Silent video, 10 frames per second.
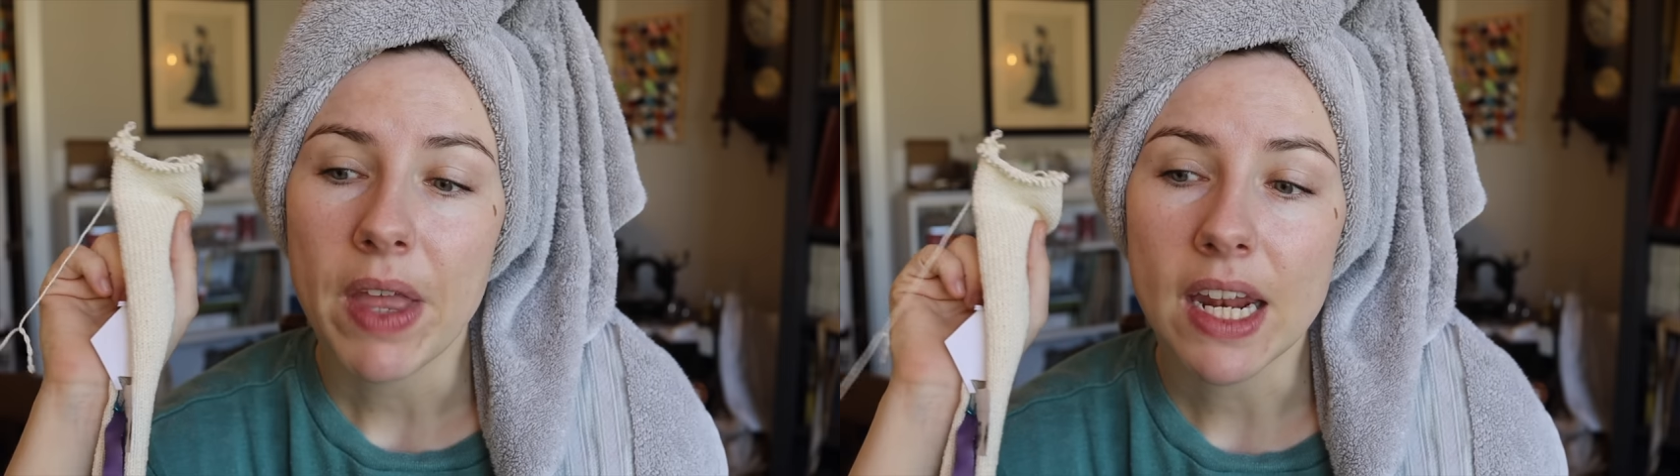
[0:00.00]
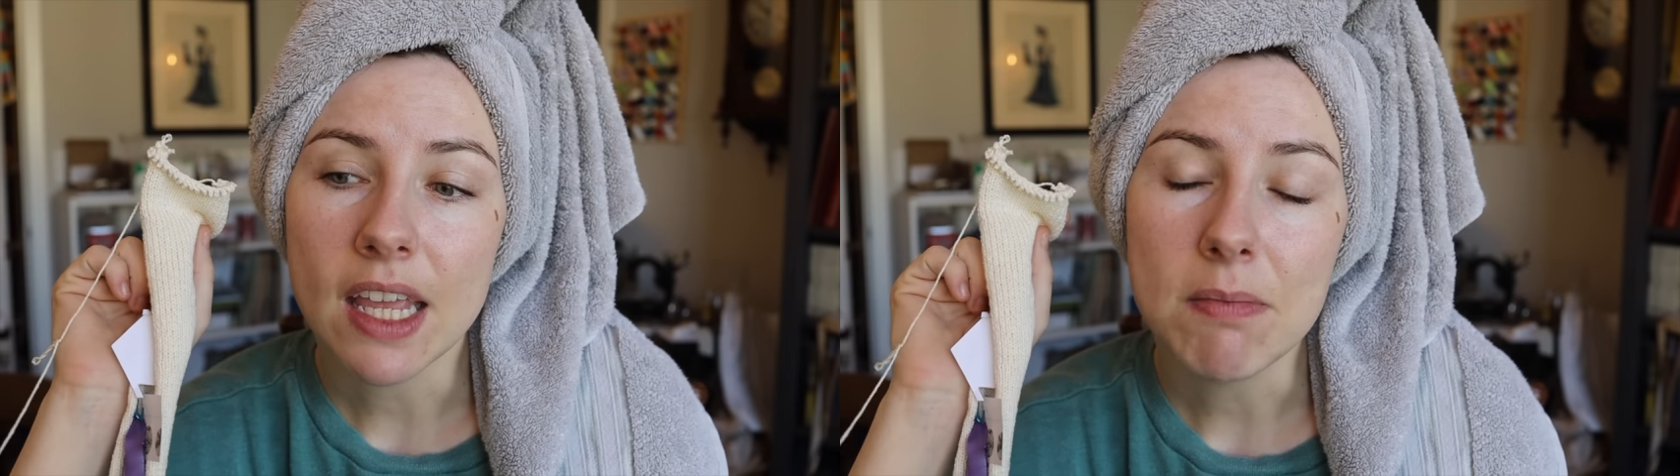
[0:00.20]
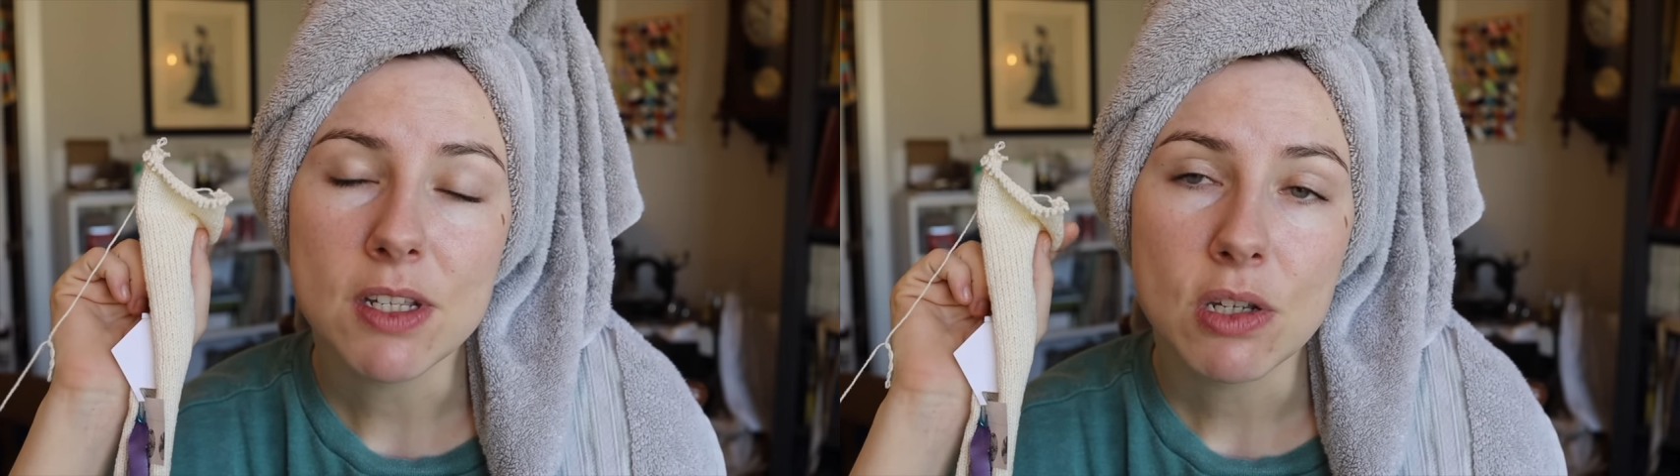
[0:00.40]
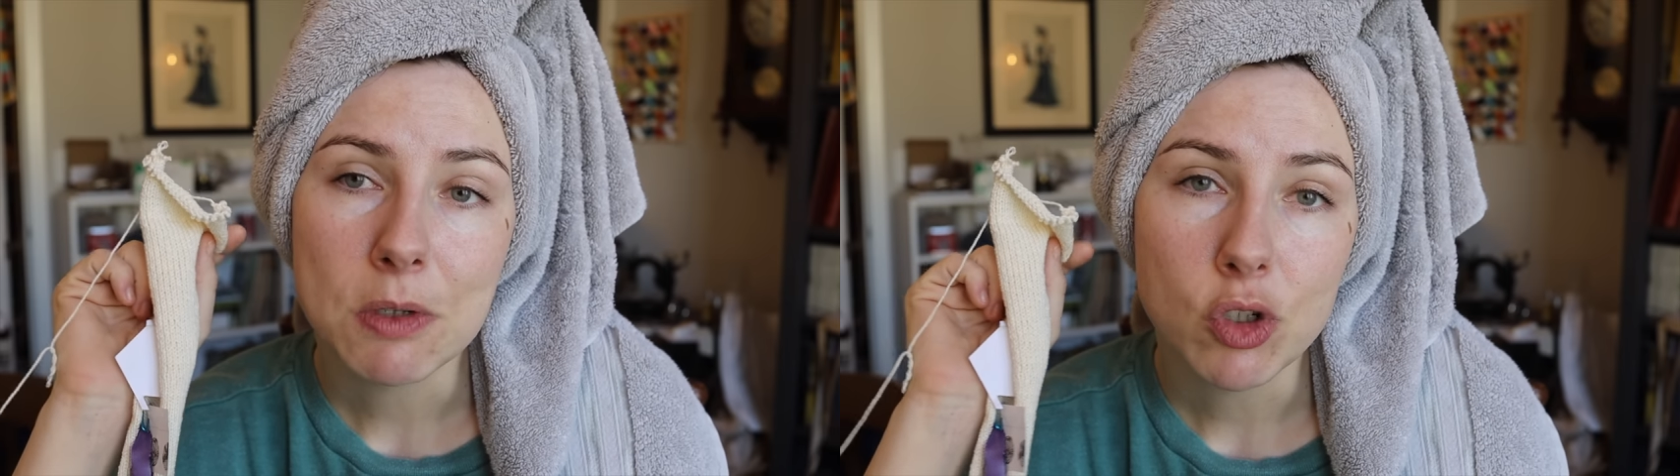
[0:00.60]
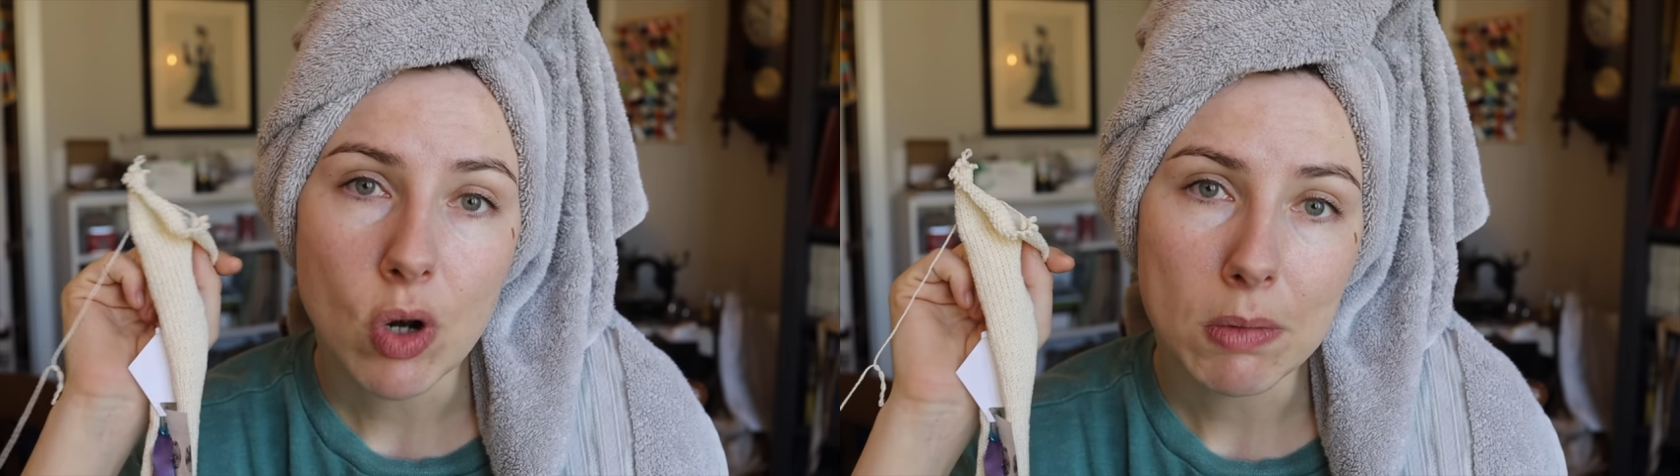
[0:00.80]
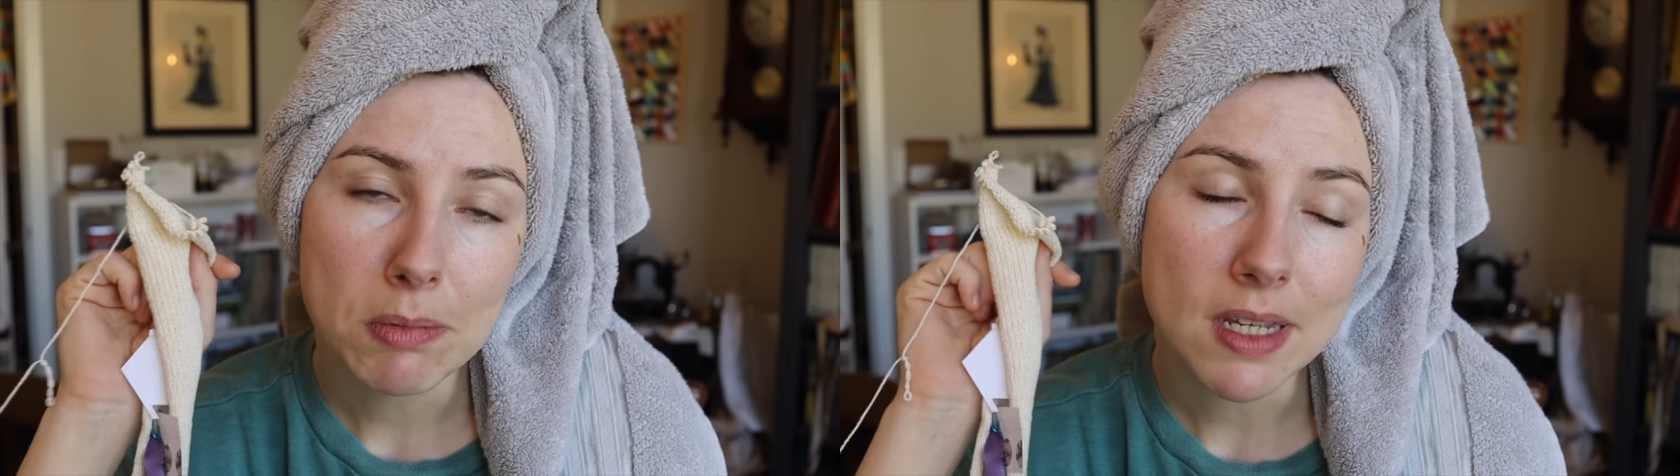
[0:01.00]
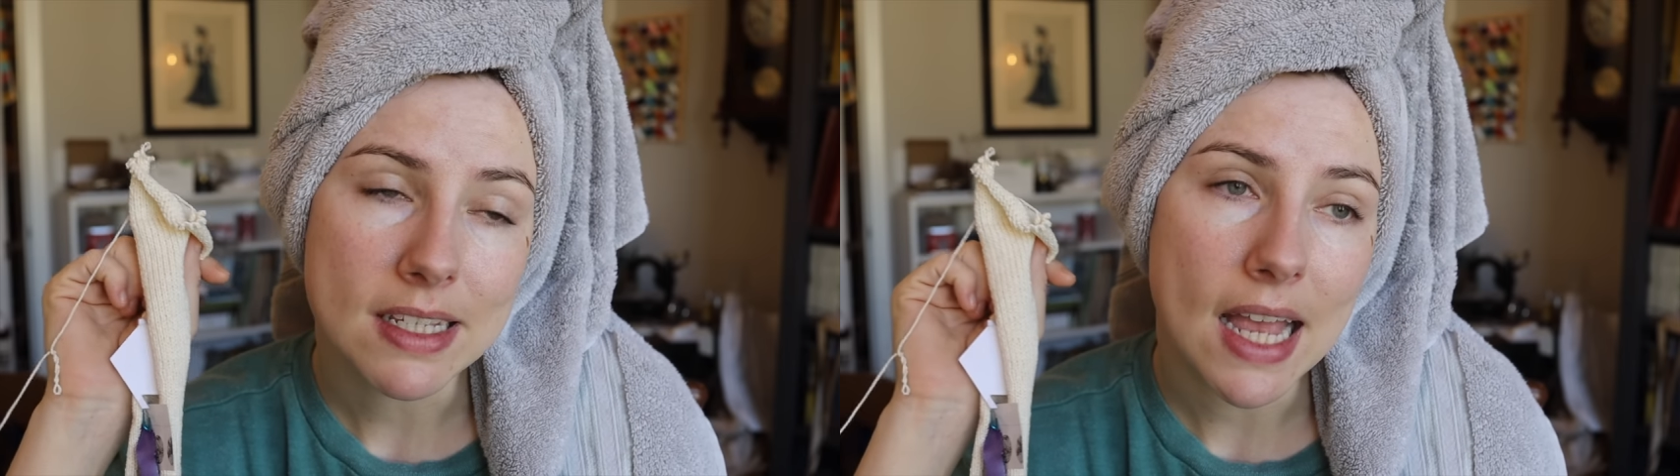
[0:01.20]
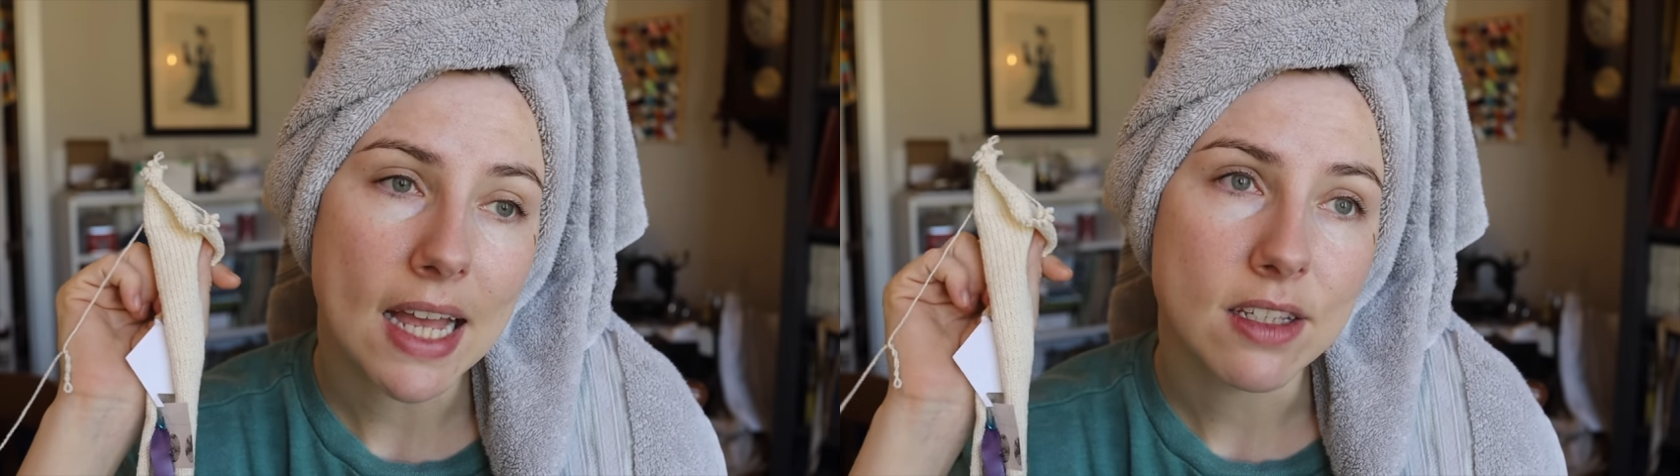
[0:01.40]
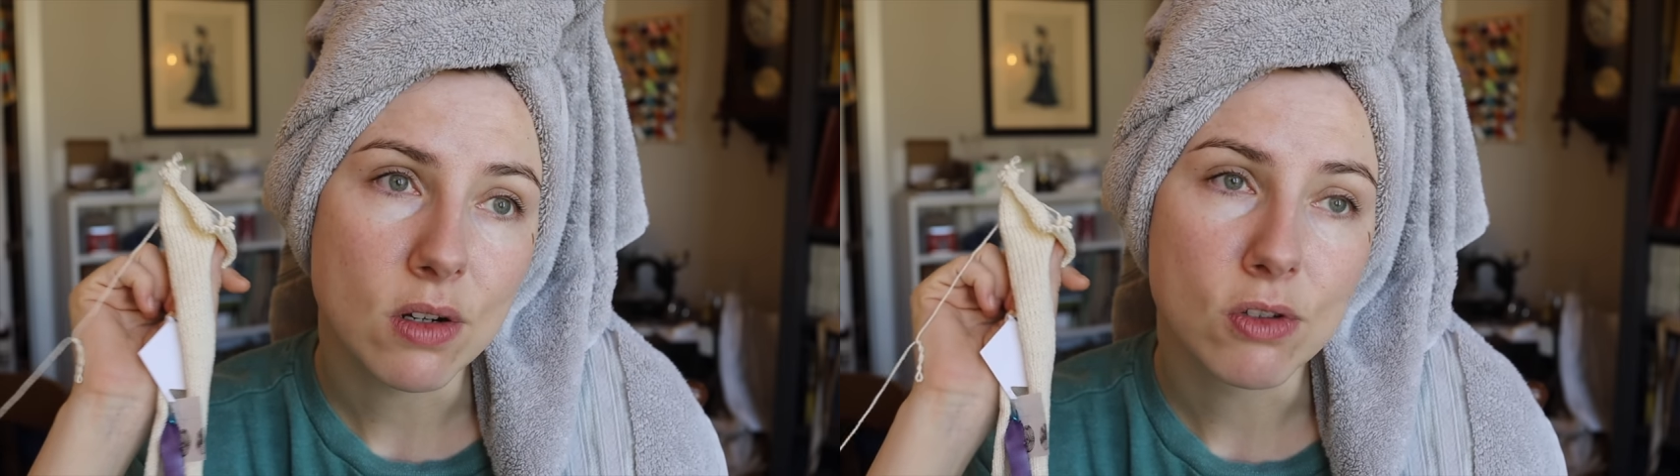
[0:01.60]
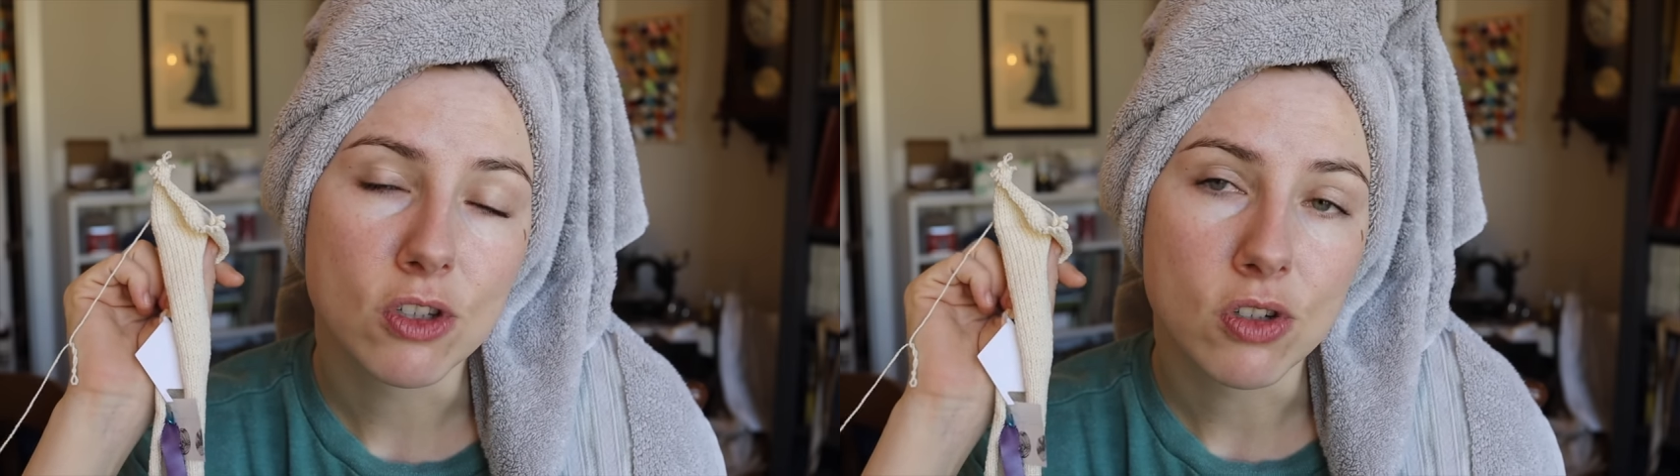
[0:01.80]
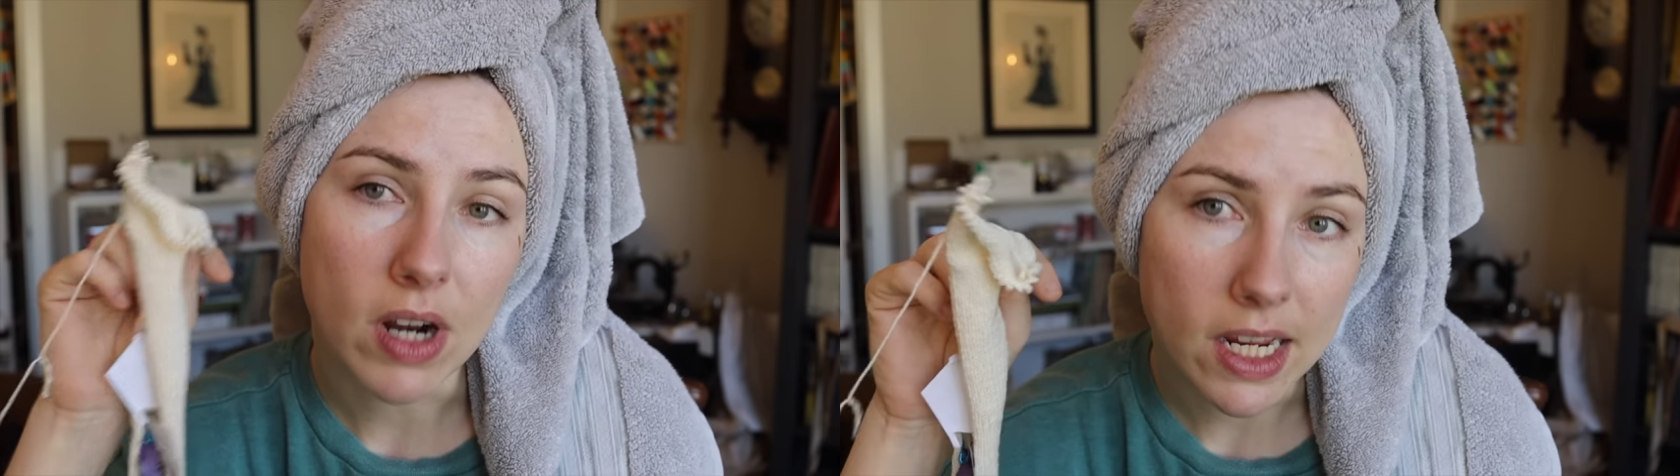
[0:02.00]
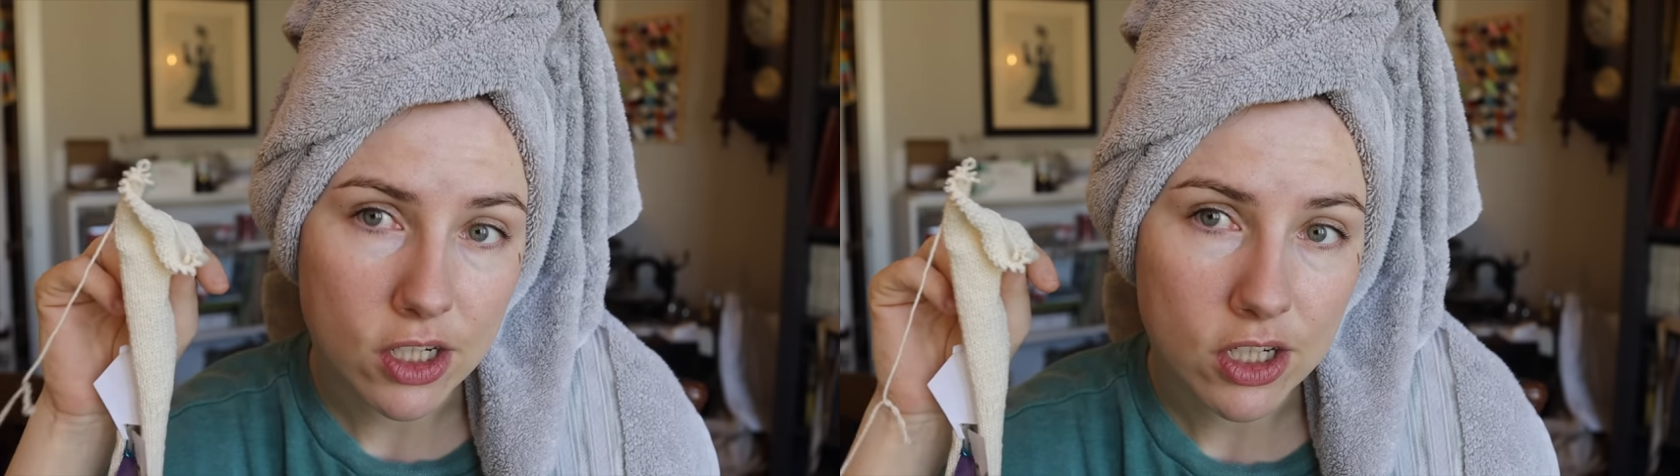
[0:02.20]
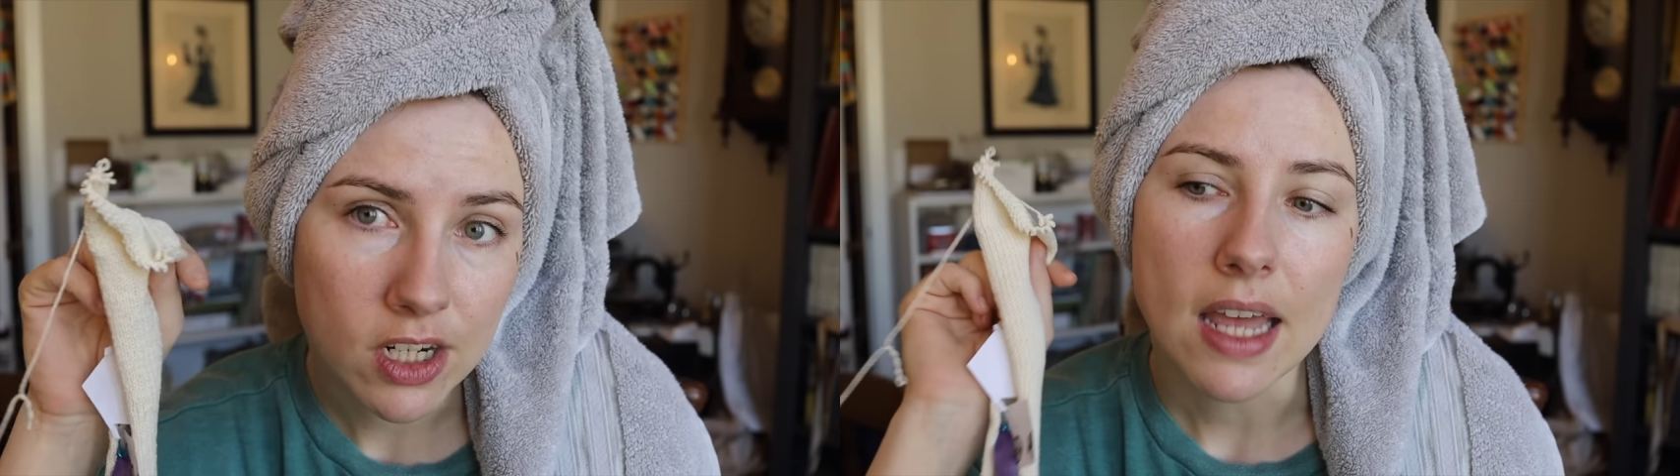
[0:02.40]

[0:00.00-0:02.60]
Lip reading: and it gave me so much trouble because it has no stretch,